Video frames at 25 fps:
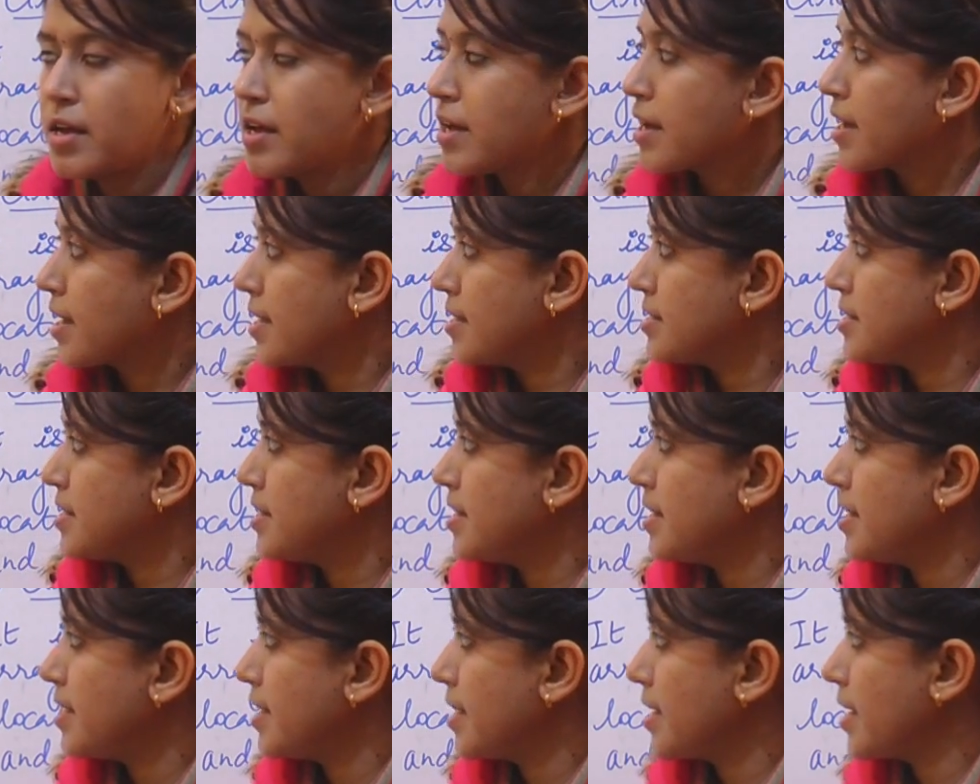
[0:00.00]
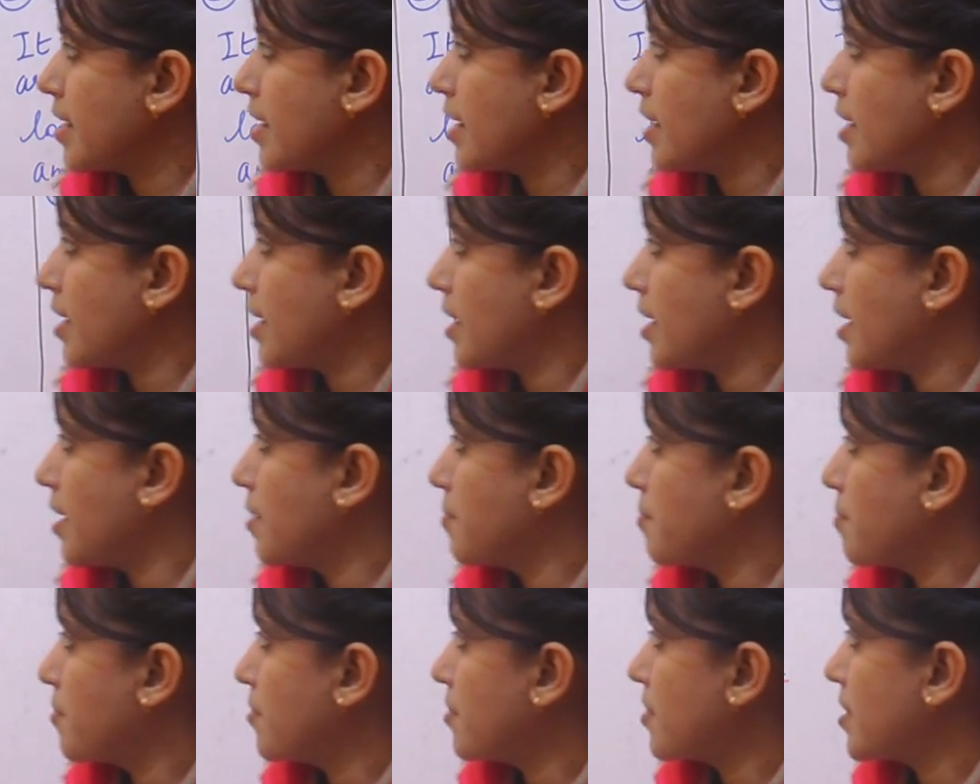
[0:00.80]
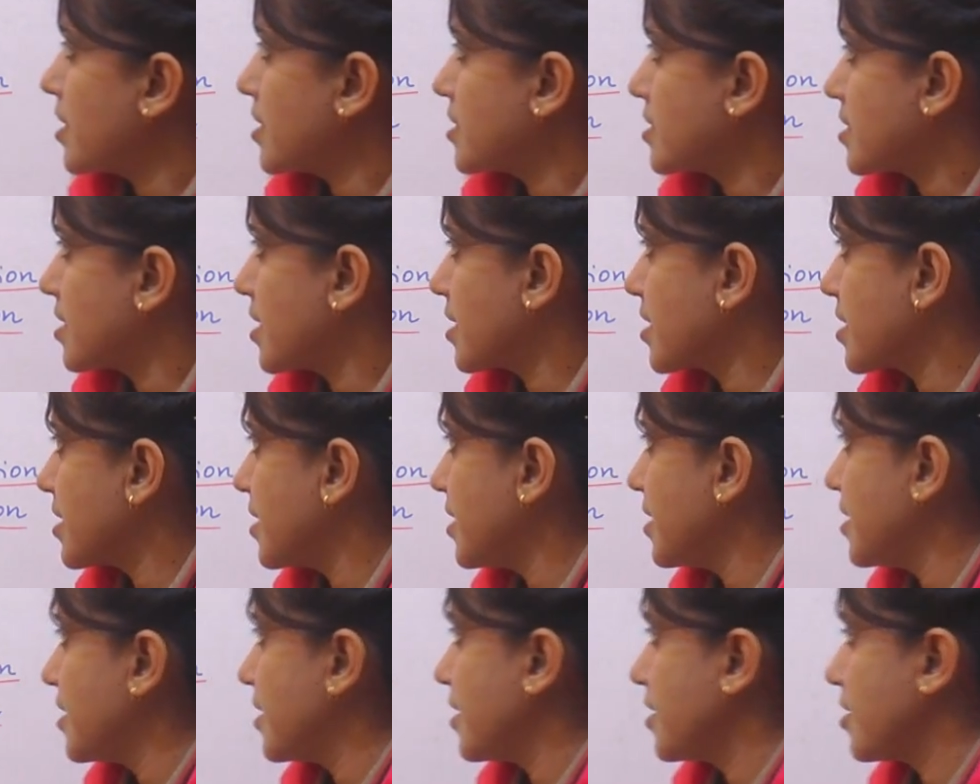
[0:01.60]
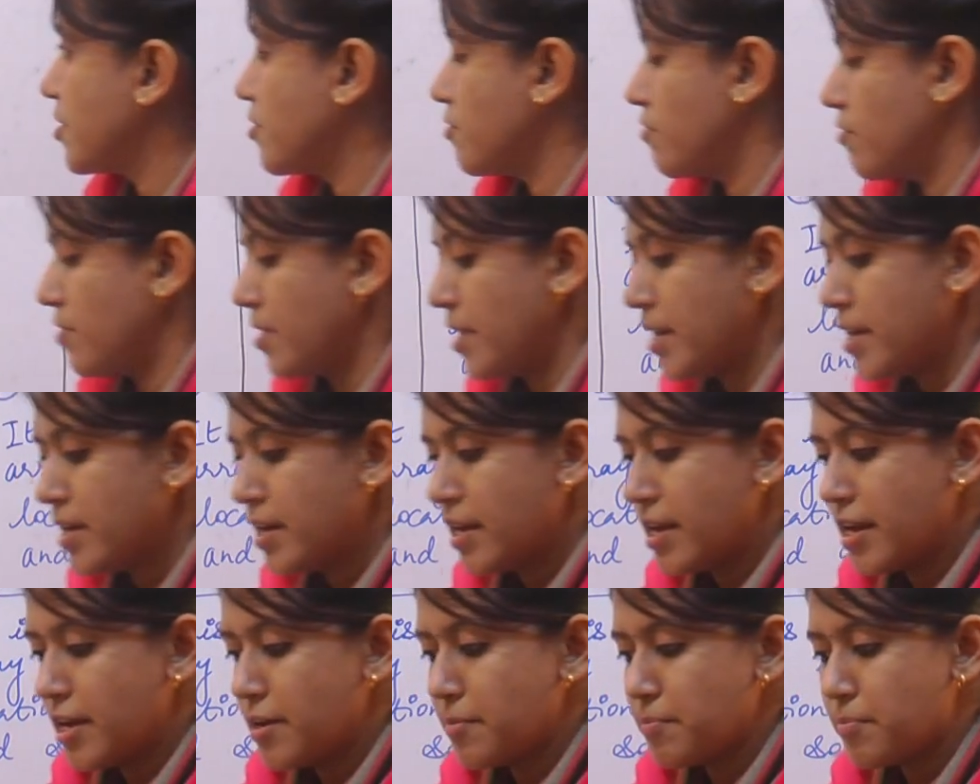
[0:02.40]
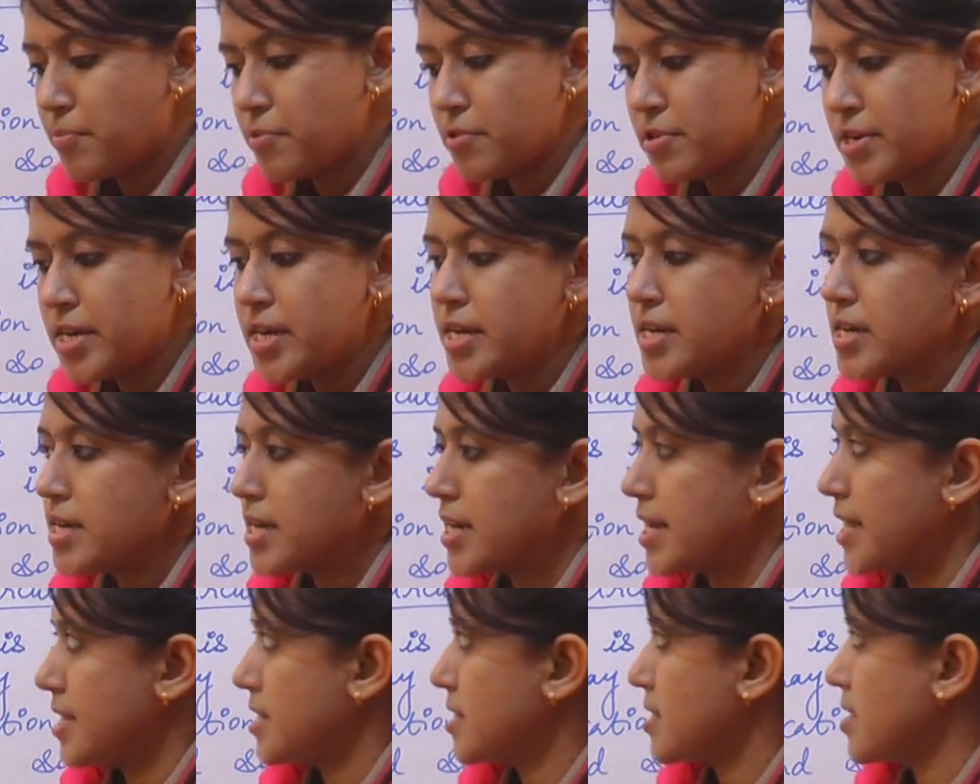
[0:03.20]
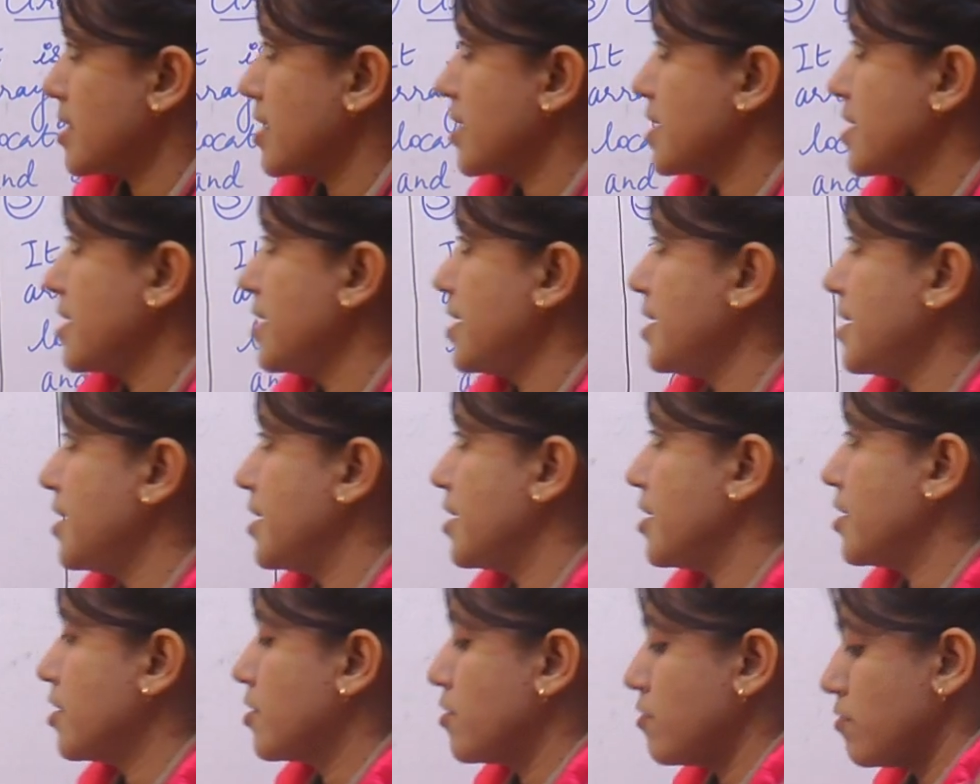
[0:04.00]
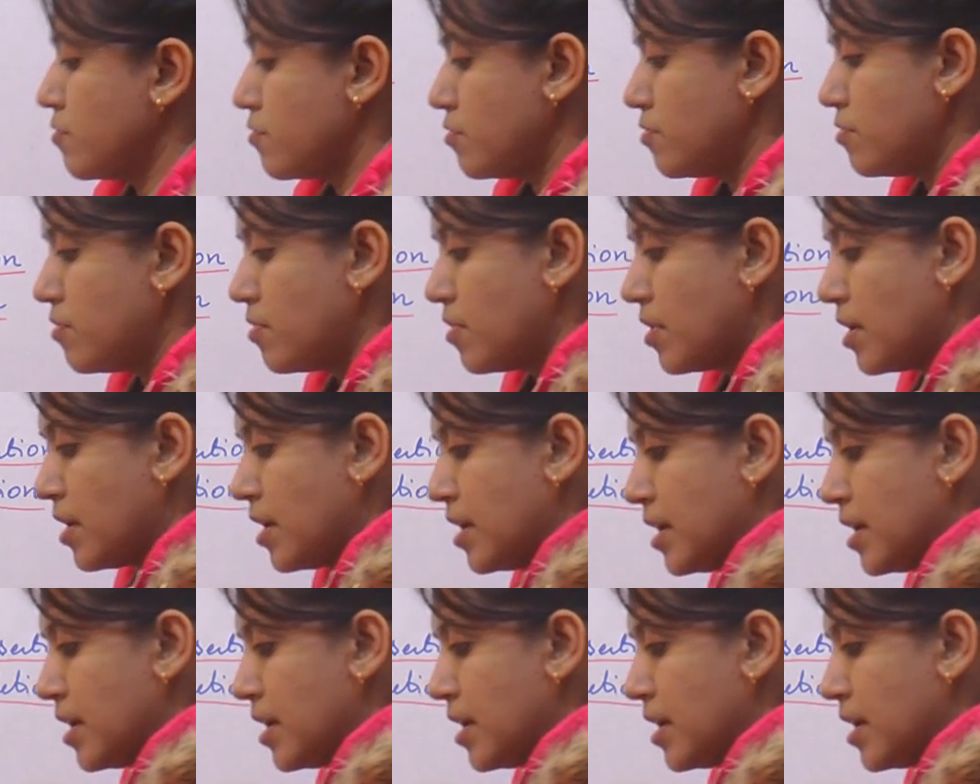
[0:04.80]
Considering input restricted DQ, in input restricted DQ,